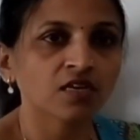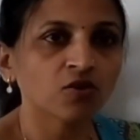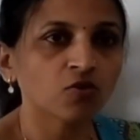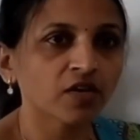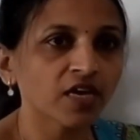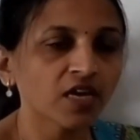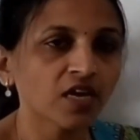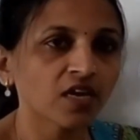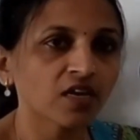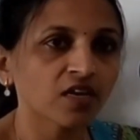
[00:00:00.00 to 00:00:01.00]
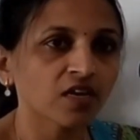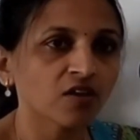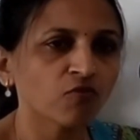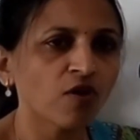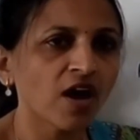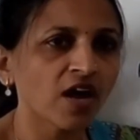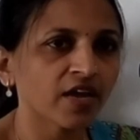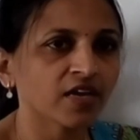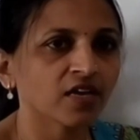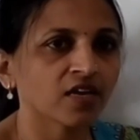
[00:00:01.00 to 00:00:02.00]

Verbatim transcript: Okay, why?